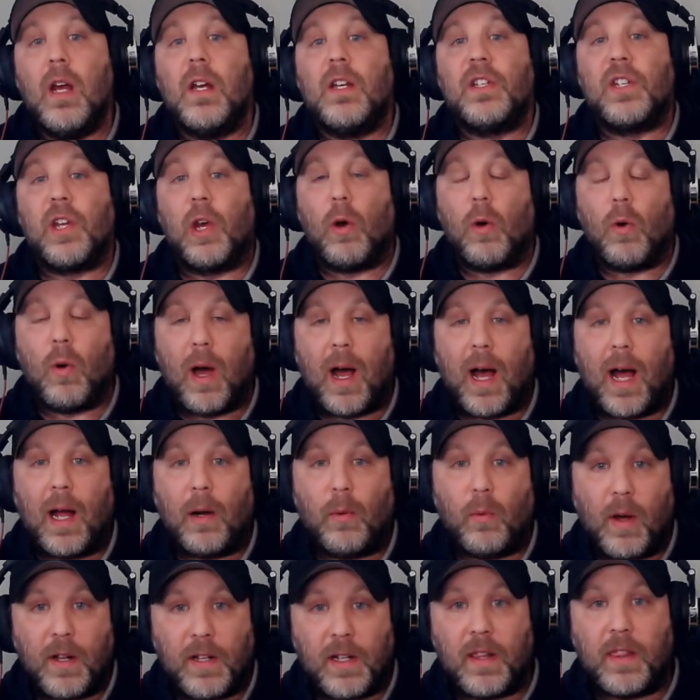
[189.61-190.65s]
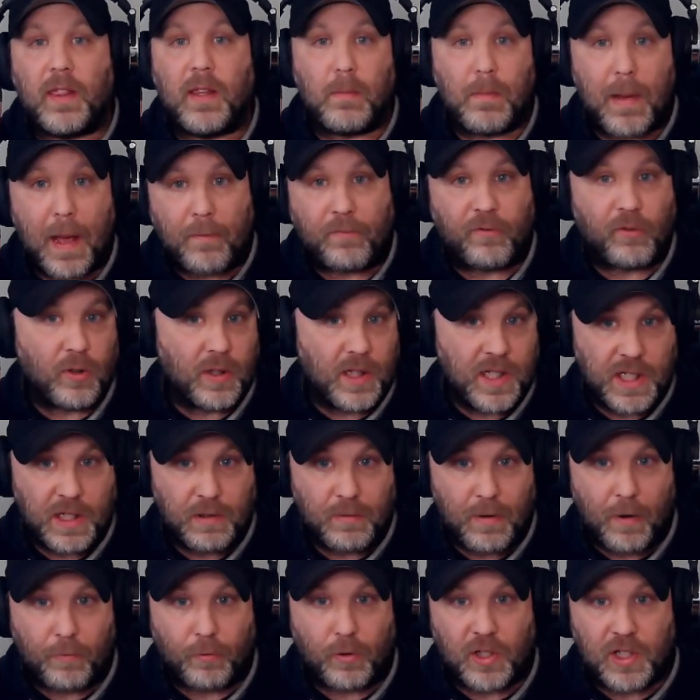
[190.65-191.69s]
So I wanted the map for easy
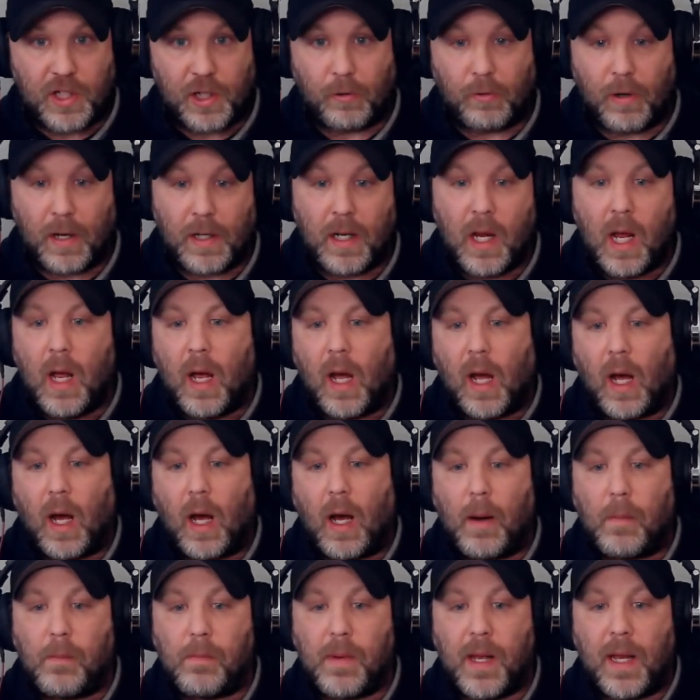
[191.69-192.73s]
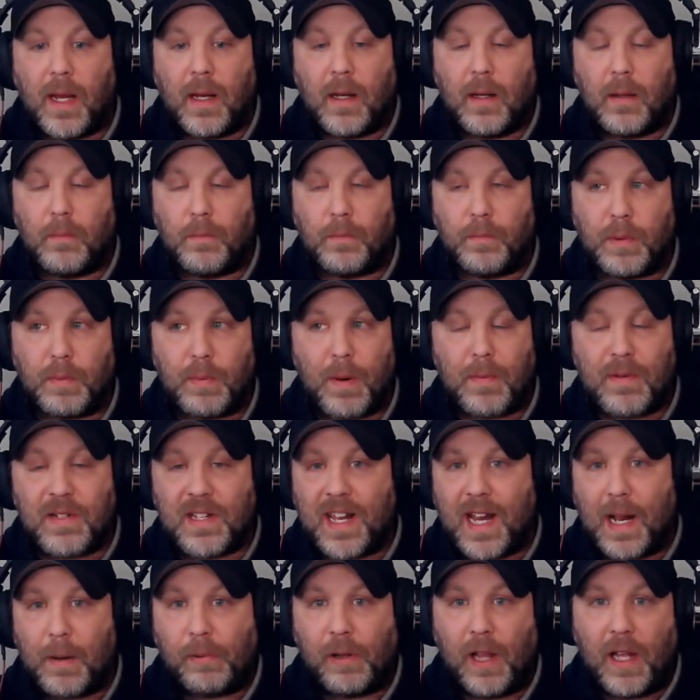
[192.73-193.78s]
reference here, right? Problem is
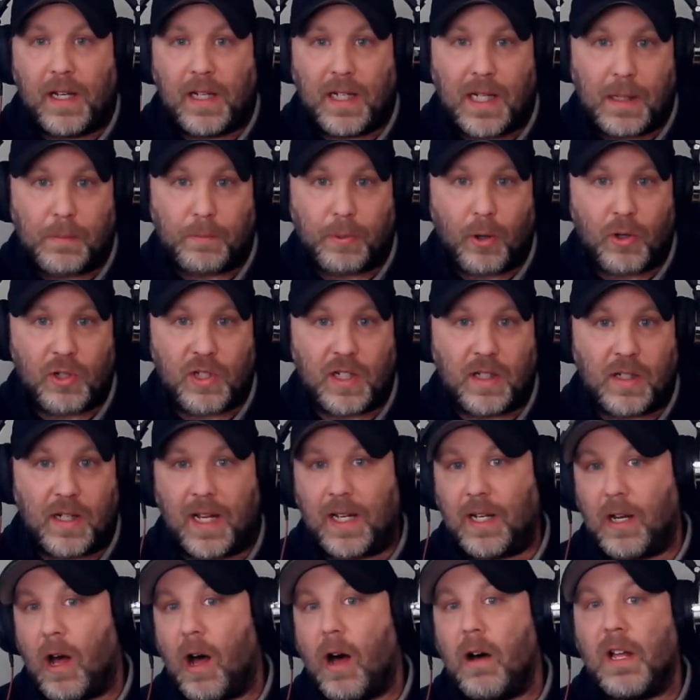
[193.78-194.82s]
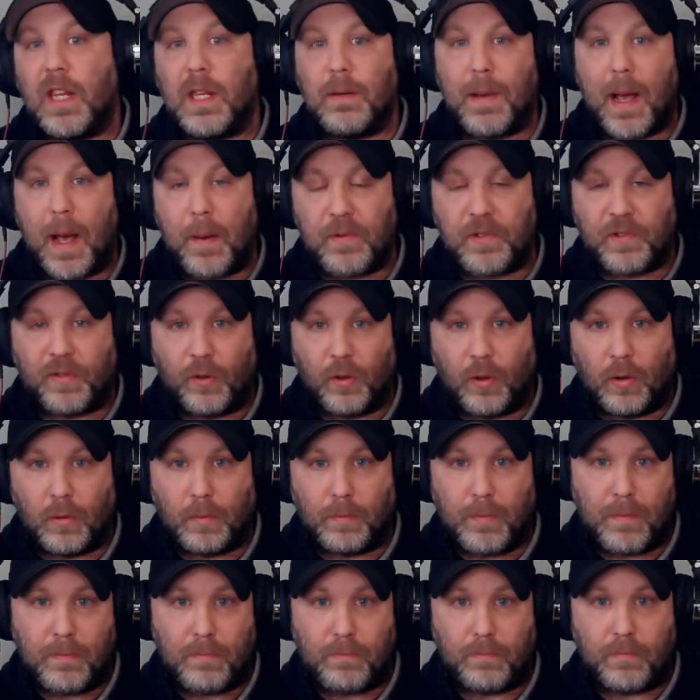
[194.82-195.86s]
that I play in person, and all the maps
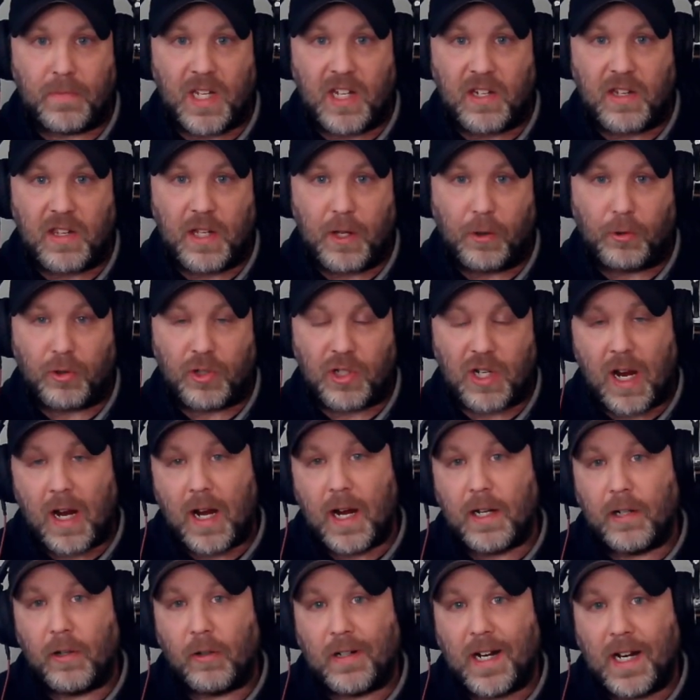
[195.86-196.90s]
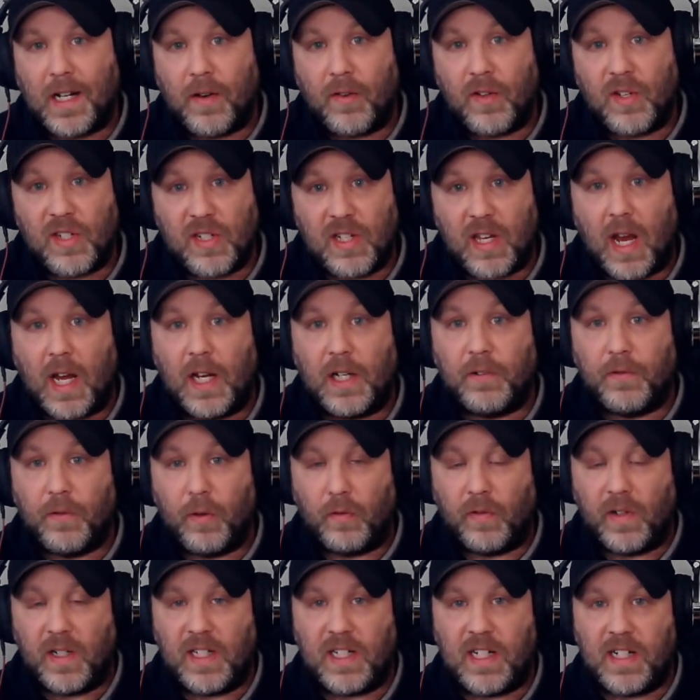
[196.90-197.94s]
for Nest of the Eldritch Eye are kind of designed for
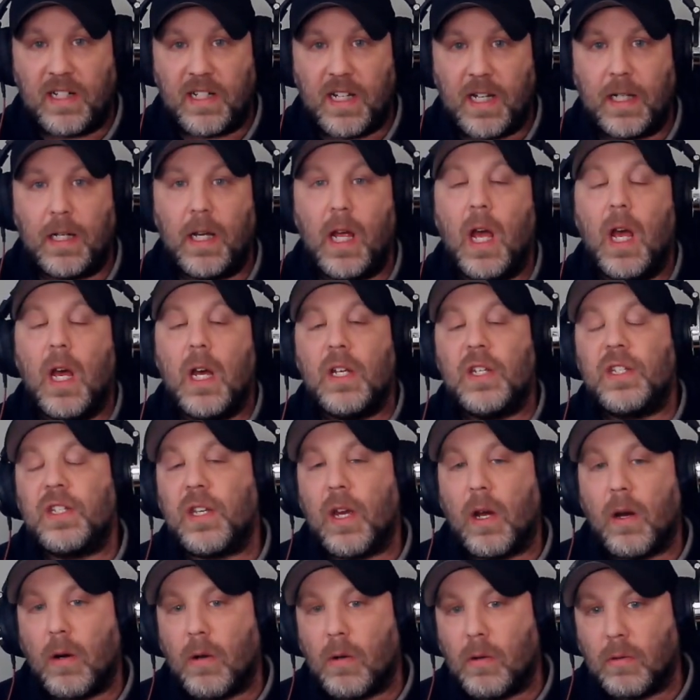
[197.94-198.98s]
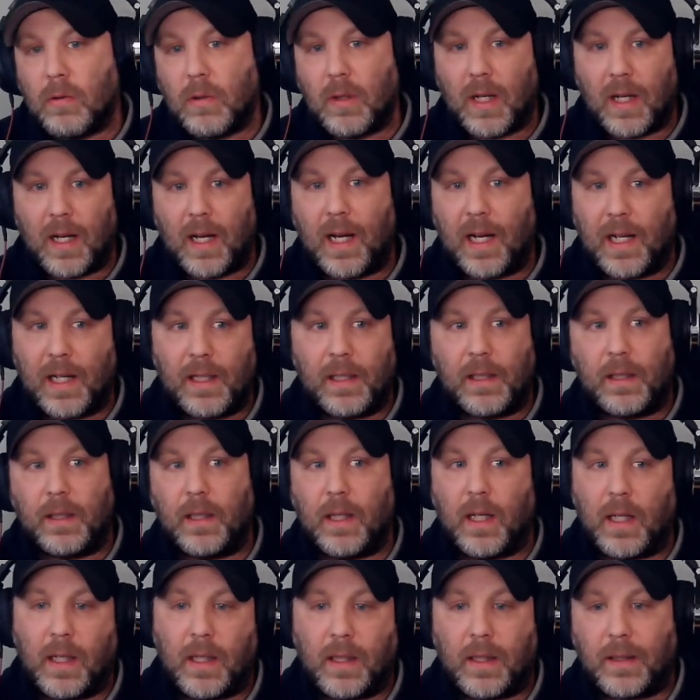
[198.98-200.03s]
VTT. So I
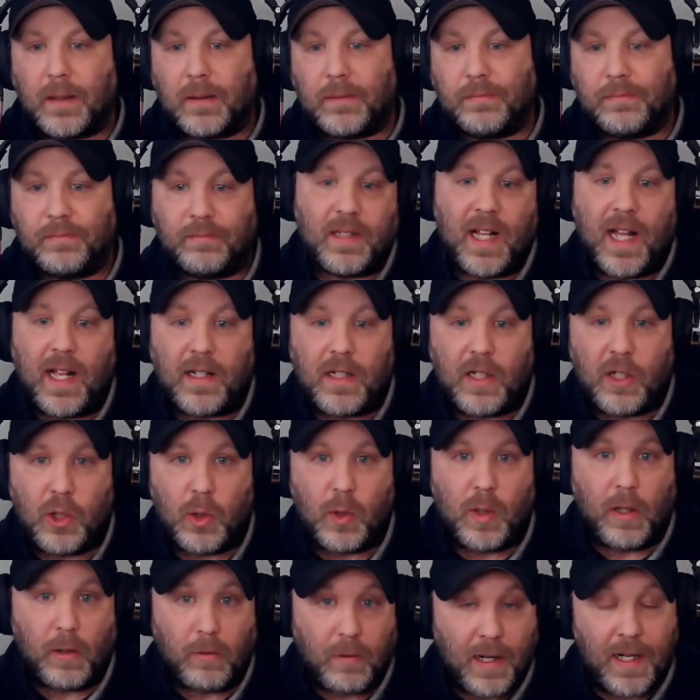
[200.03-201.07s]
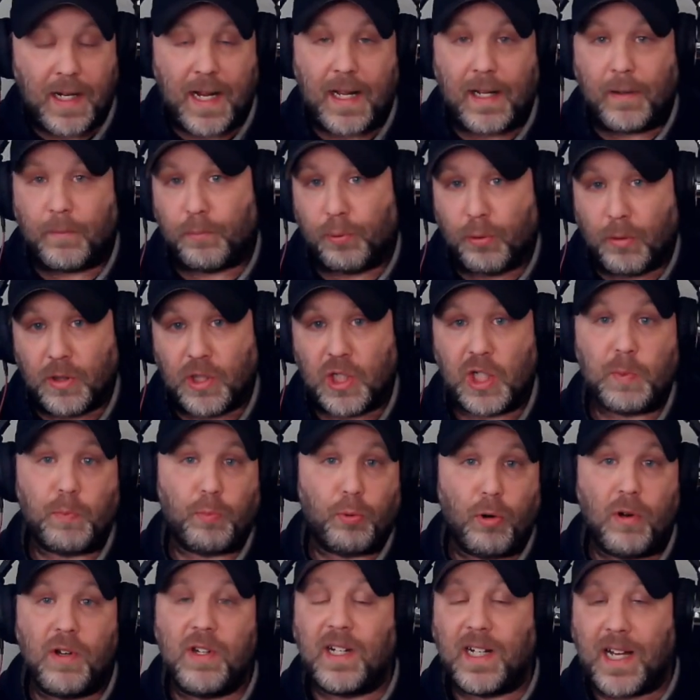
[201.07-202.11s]
had an issue here, right? And just
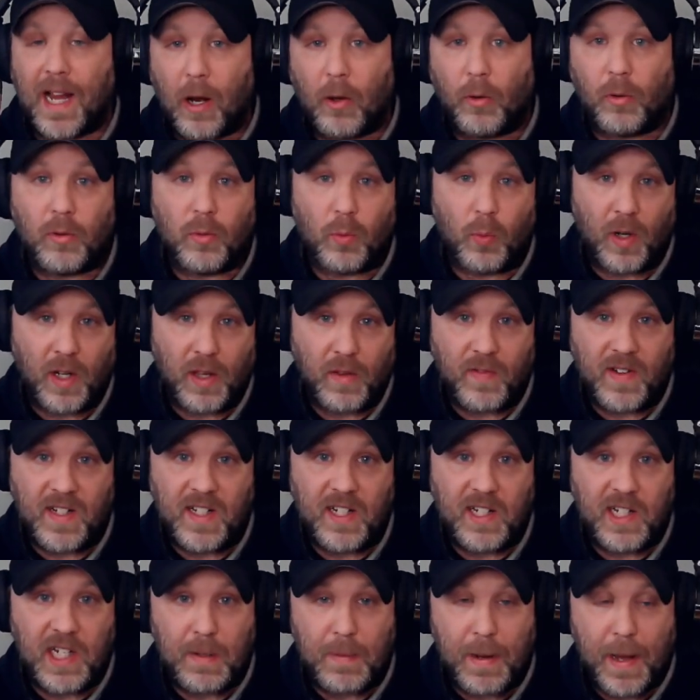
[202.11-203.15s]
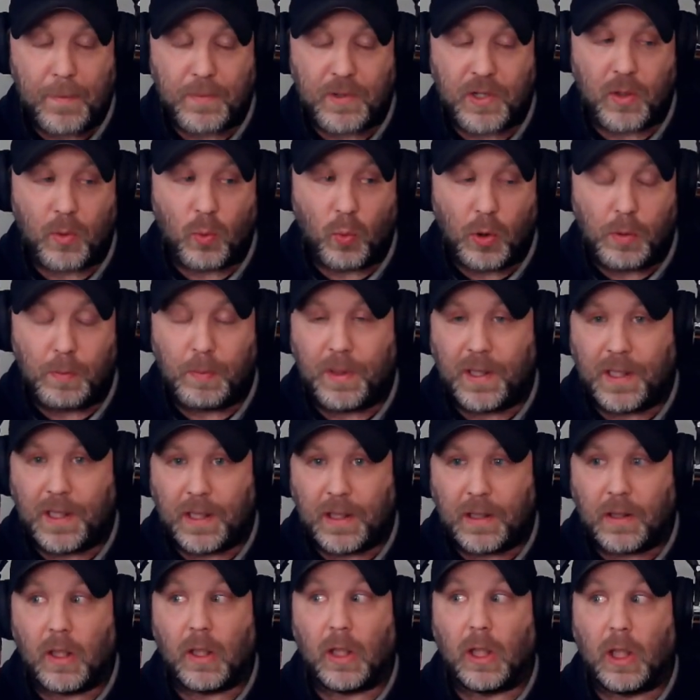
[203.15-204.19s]
printing out one of the VTT maps would
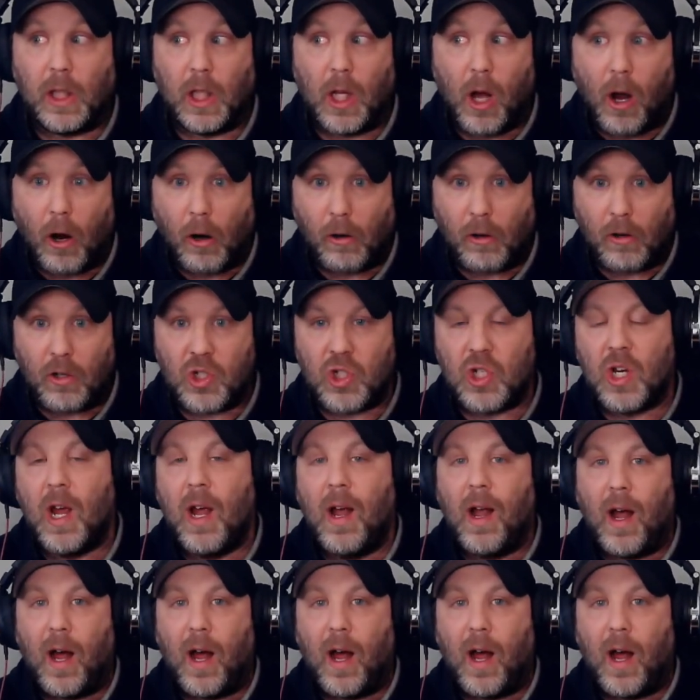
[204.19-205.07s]
be large.